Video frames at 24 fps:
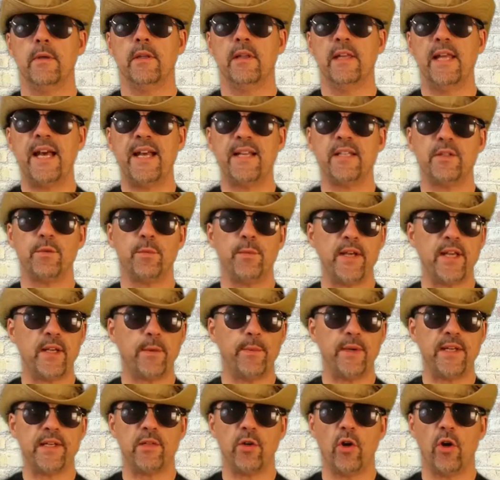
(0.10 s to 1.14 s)
Last week
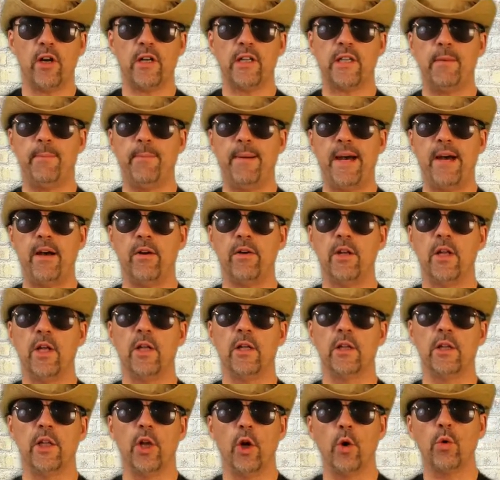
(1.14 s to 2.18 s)
we talked
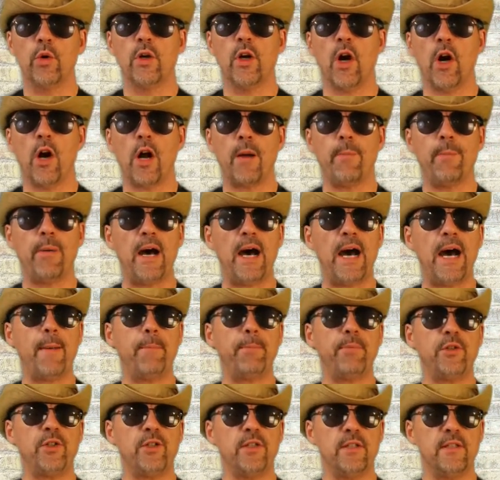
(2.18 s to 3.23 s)
about low carb
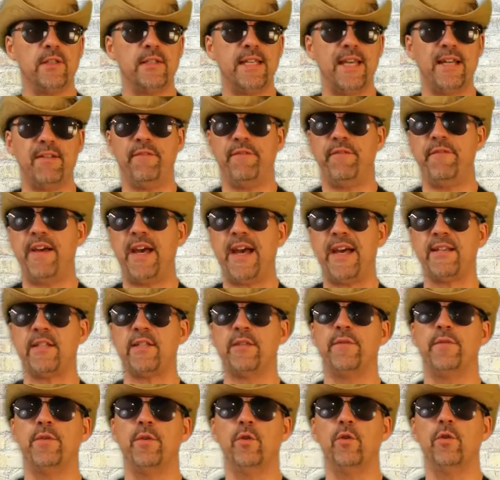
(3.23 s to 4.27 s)
options at
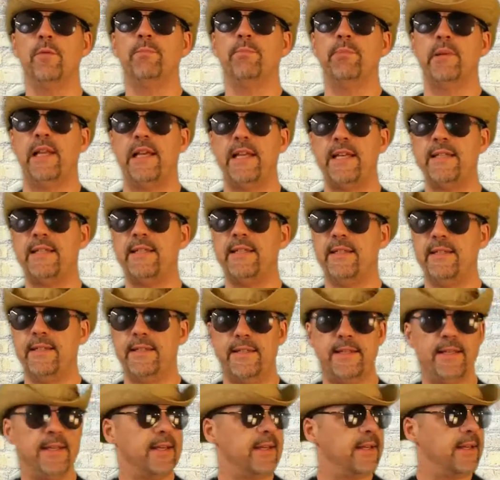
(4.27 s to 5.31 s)
fast food
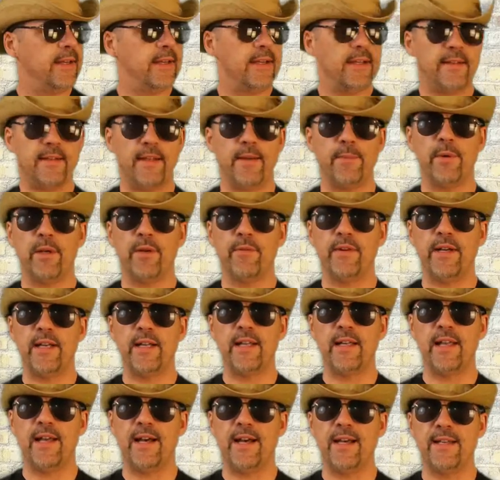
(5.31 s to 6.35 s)
places. Then we
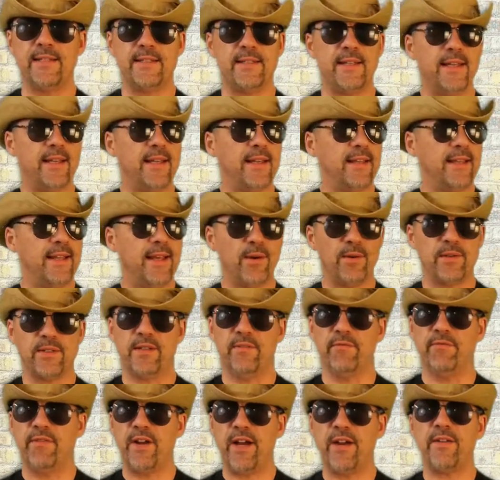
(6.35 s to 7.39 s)
realized that was
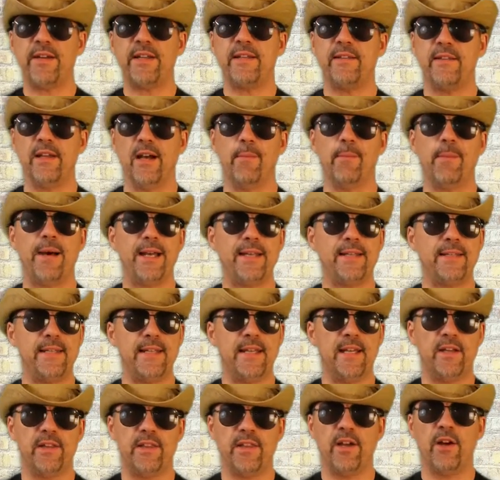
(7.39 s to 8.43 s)
a very dumb
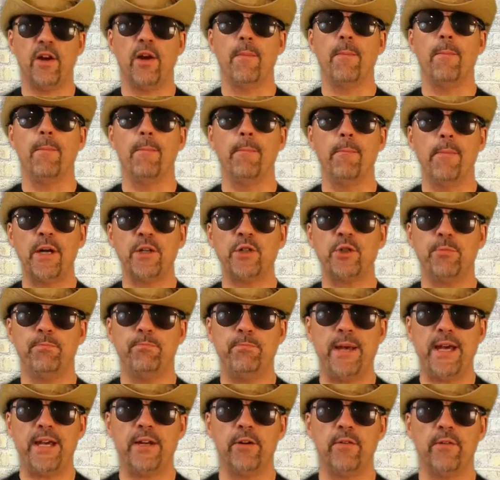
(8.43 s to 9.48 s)
idea. There are much
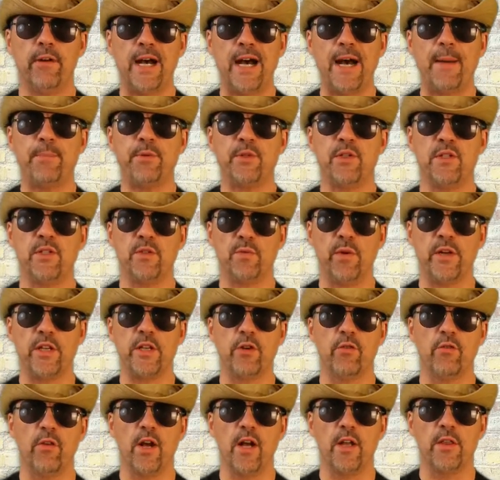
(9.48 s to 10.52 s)
better options when
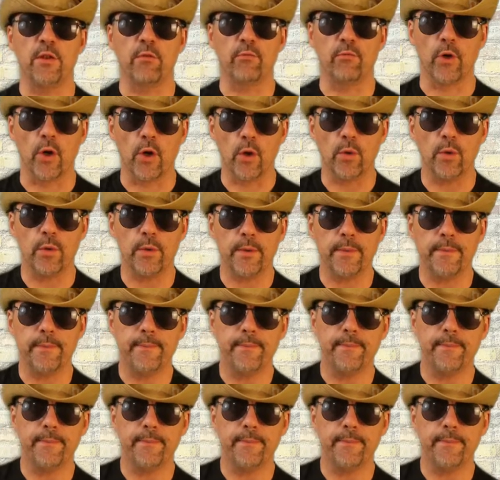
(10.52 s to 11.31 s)
you're on the road.